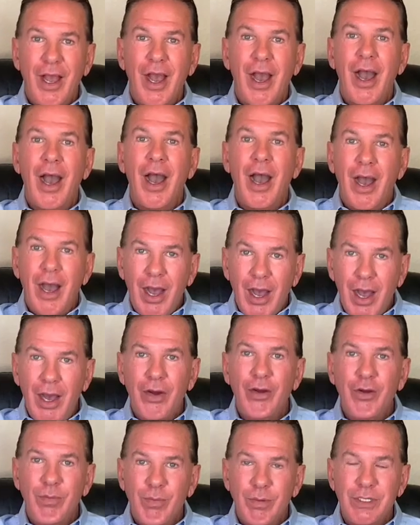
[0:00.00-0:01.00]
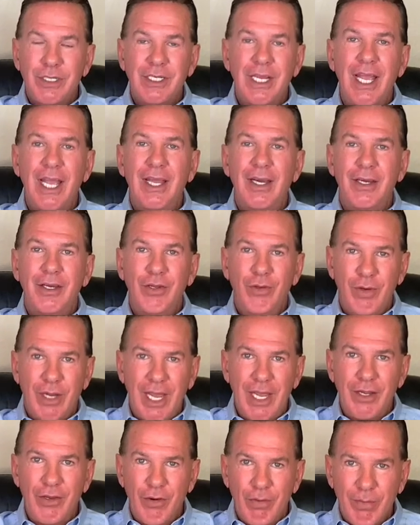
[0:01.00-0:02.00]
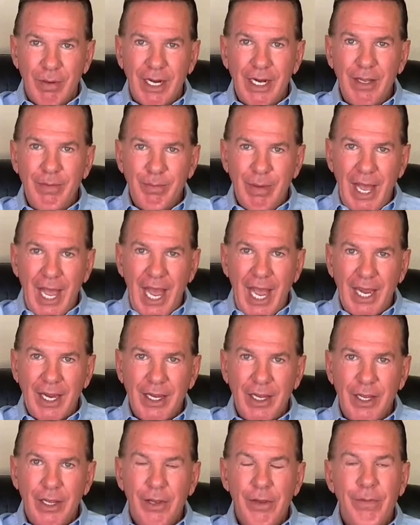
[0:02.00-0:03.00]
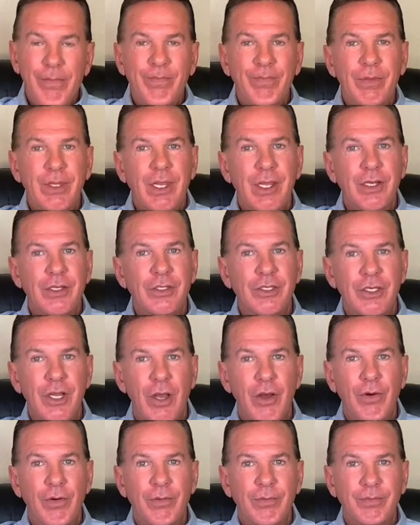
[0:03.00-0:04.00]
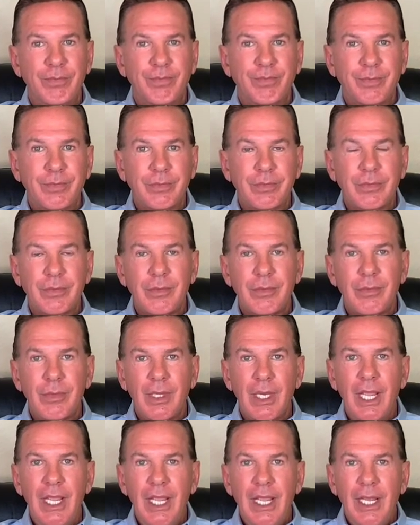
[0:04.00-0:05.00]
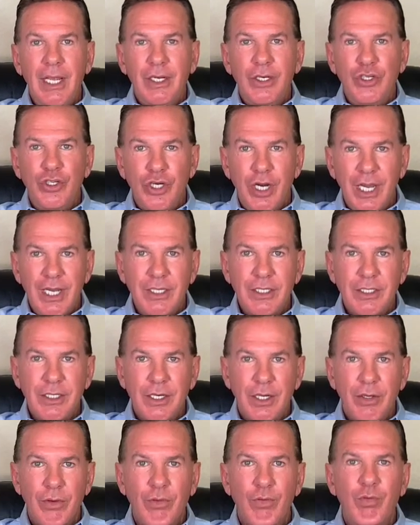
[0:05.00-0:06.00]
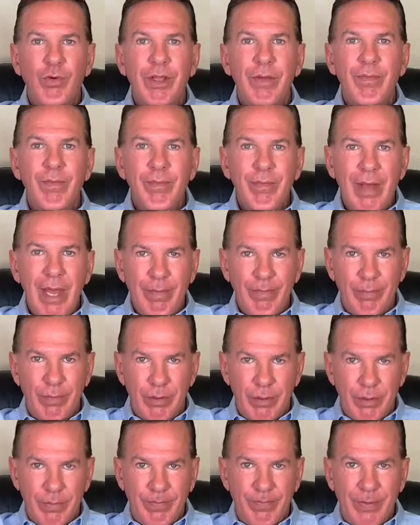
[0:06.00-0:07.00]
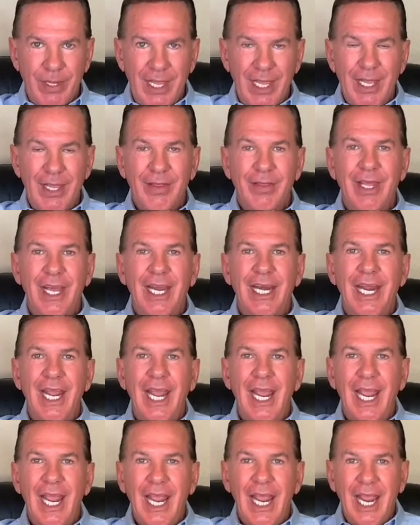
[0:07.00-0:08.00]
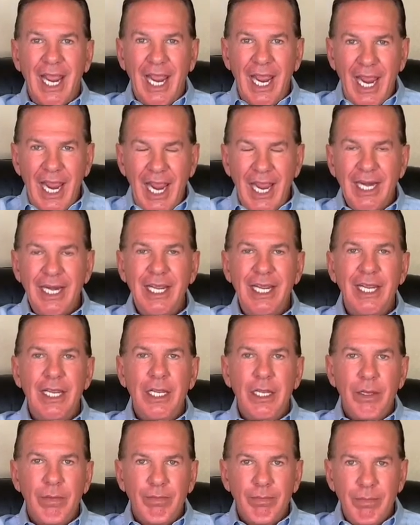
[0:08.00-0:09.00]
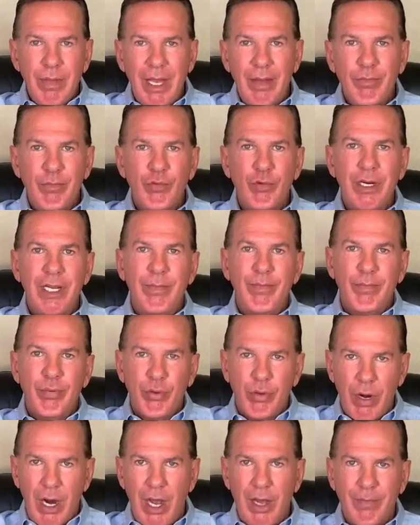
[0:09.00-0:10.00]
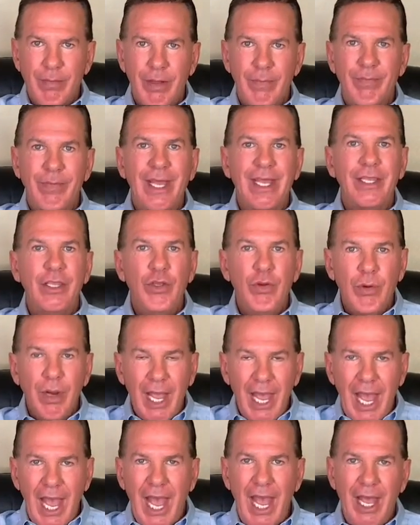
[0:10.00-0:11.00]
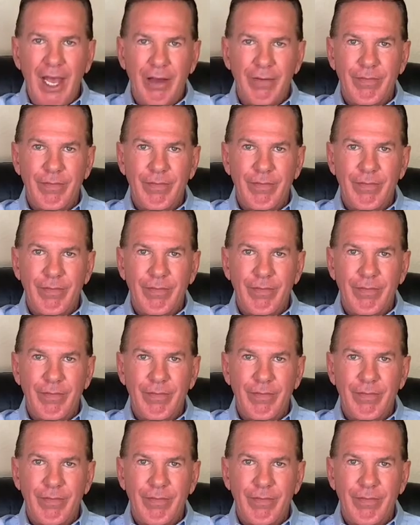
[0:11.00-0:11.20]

100% you get your money back. So just remember that any memory problem that you have